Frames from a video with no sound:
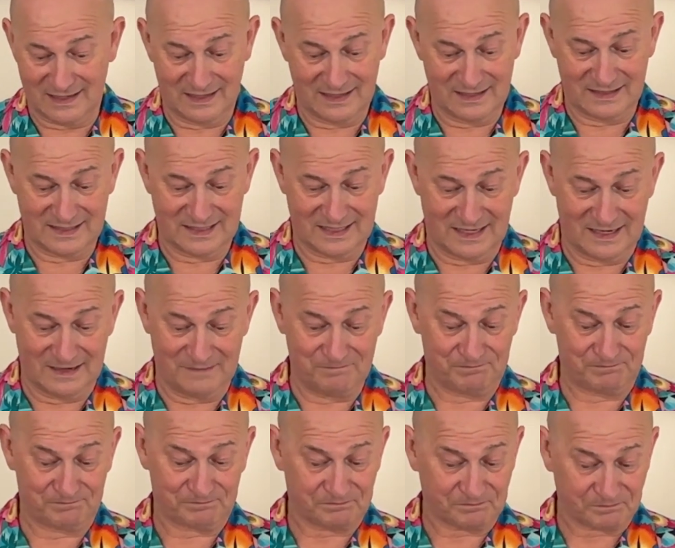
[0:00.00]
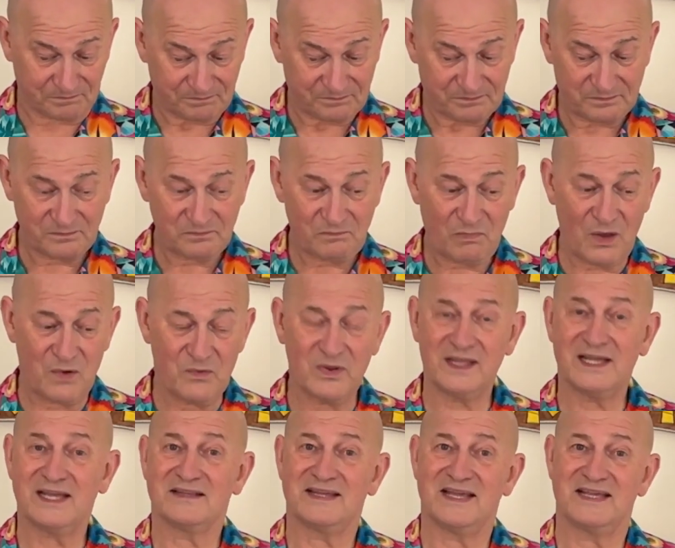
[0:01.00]
is
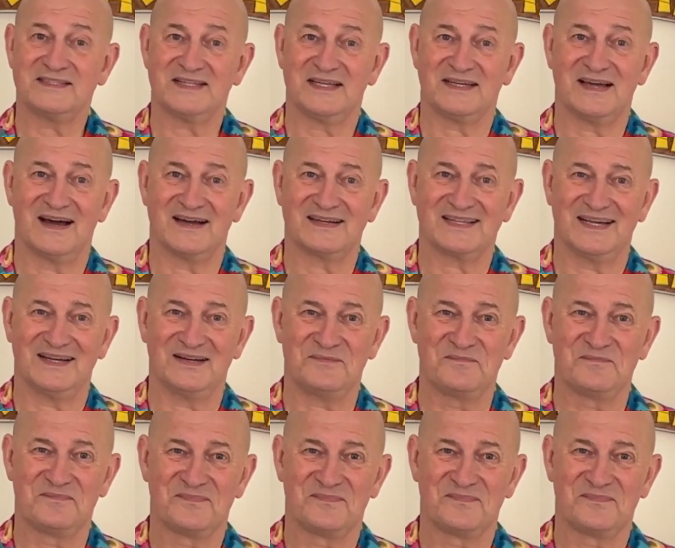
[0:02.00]
really a tasty cocktail.